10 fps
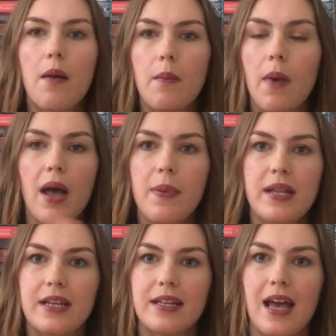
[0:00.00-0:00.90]
My
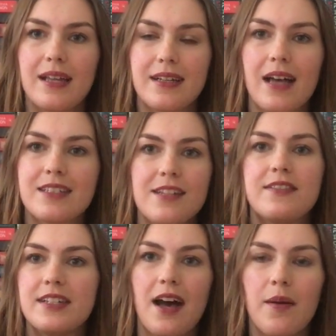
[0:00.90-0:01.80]
opinion had, I'd
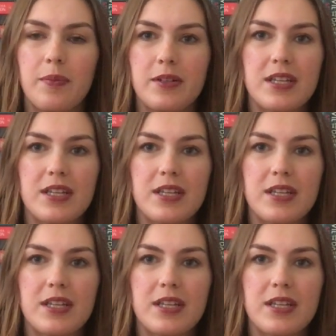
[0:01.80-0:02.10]
shifted it upwards.